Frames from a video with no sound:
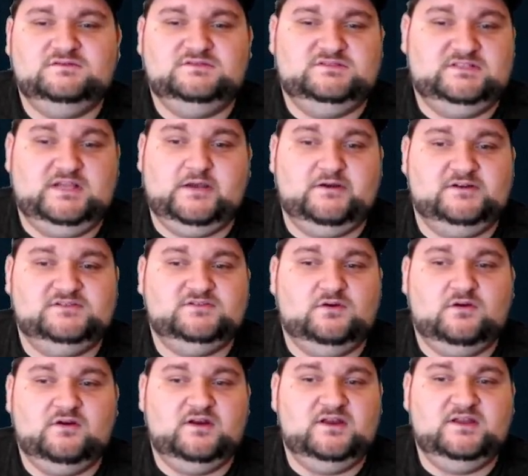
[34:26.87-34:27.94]

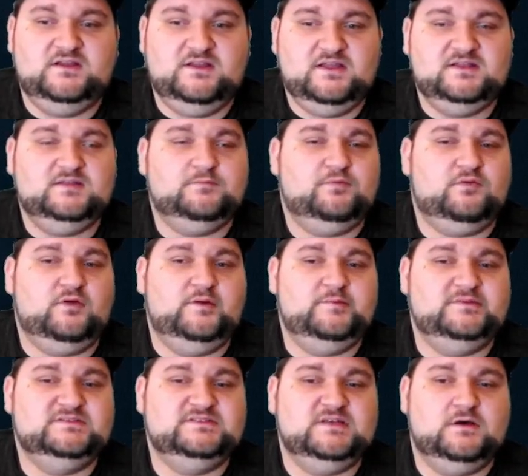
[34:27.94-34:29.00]
territory in
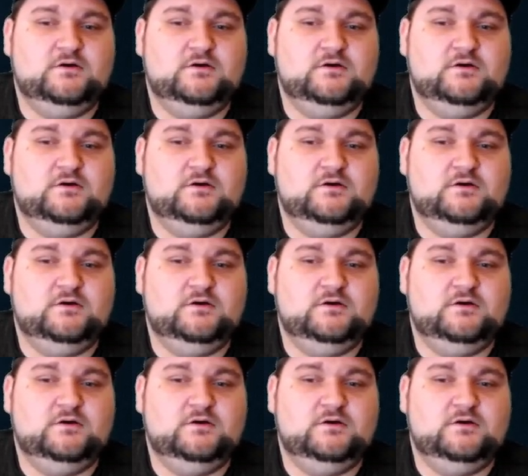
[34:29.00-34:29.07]
deployment zone?